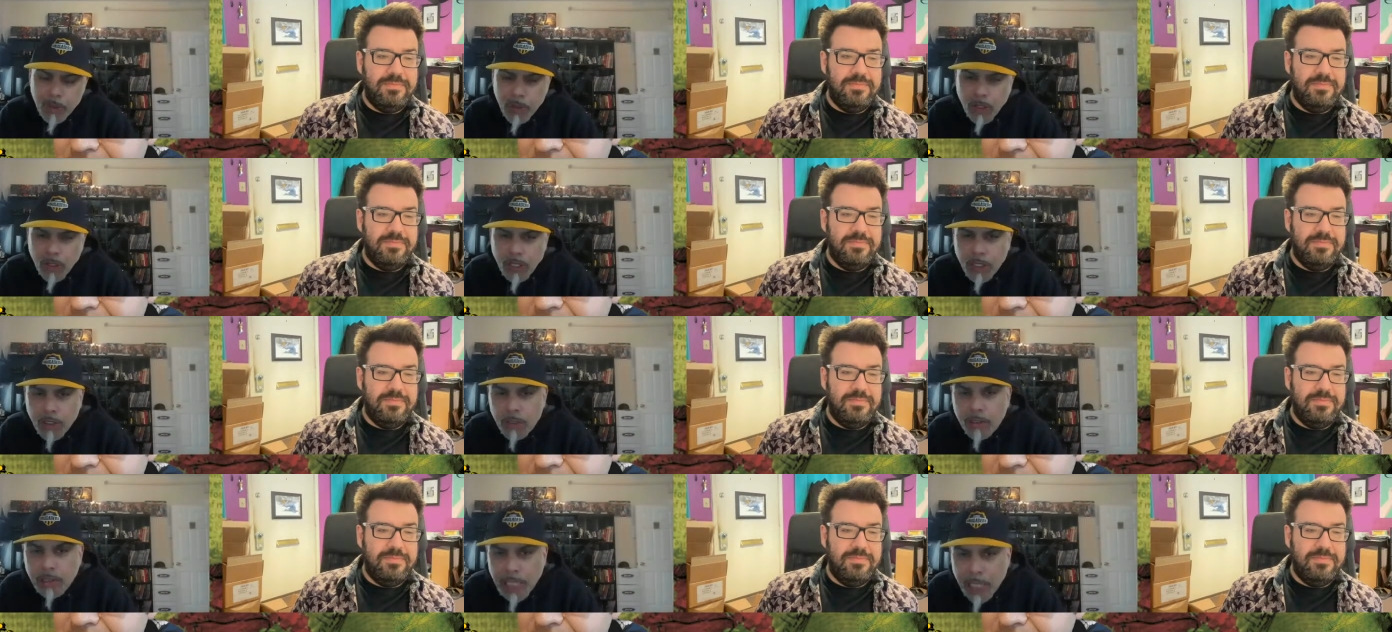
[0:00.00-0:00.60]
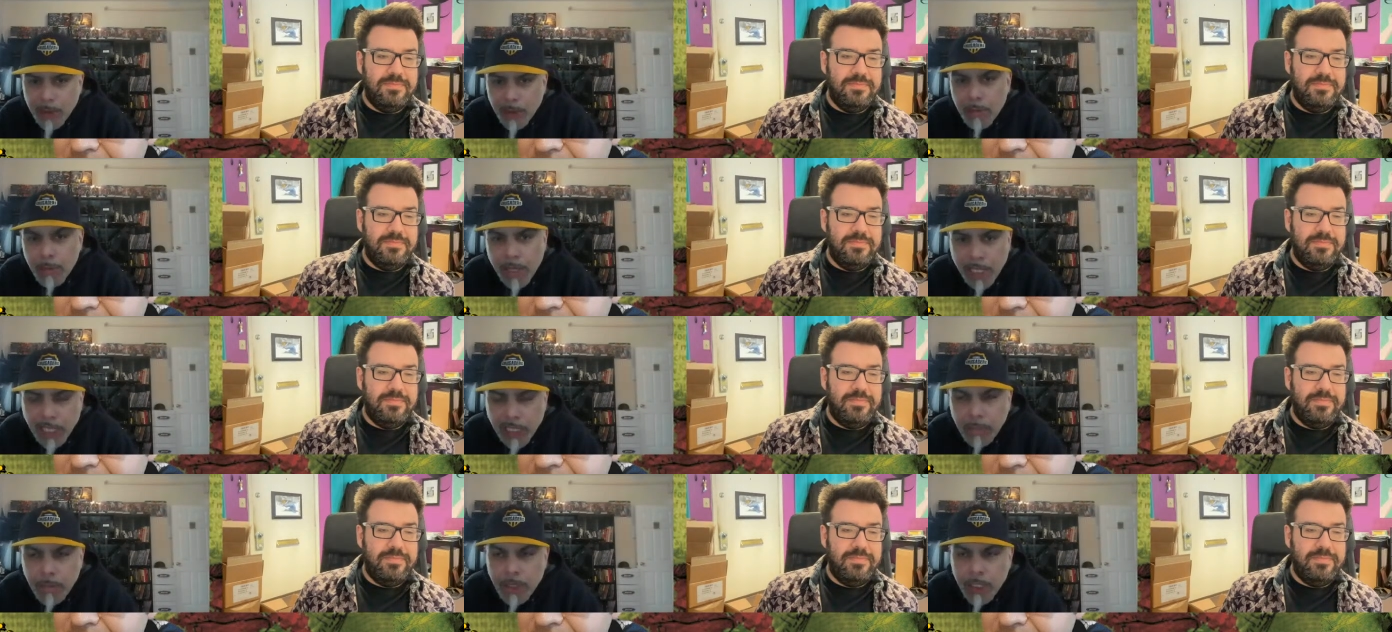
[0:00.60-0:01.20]
Speaker 1: talking because that
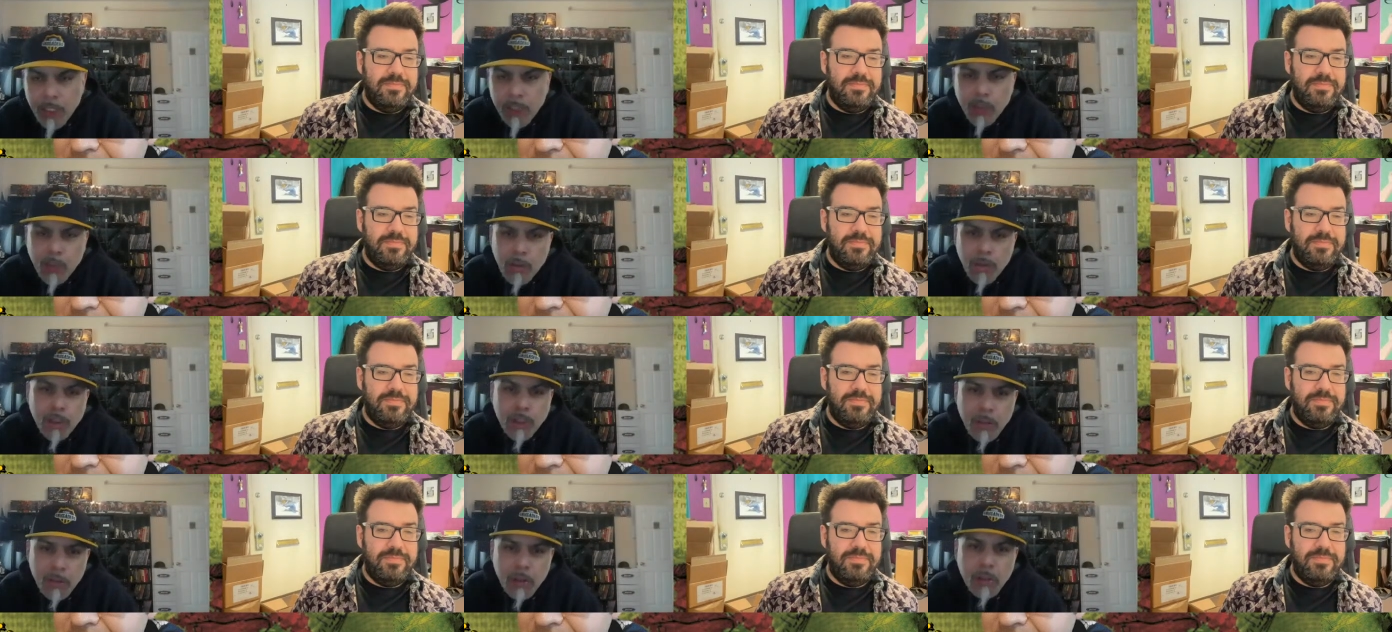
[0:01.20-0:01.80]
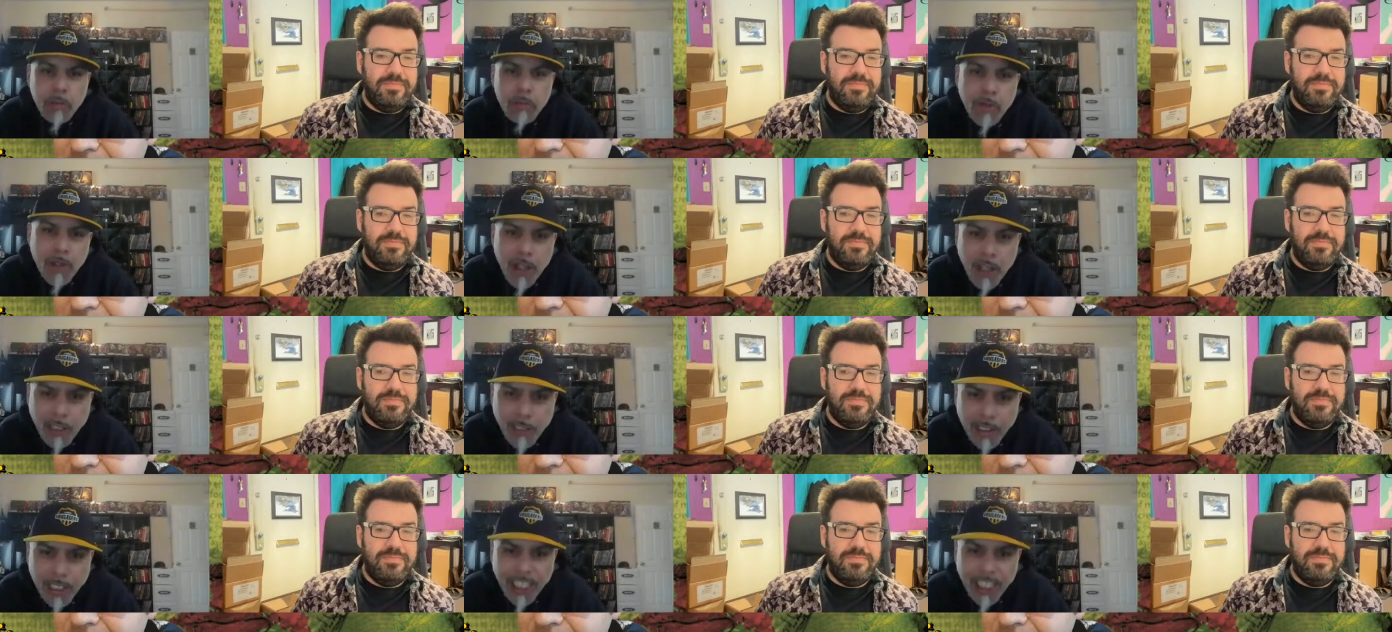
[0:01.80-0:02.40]
reminded me so much of Spawn,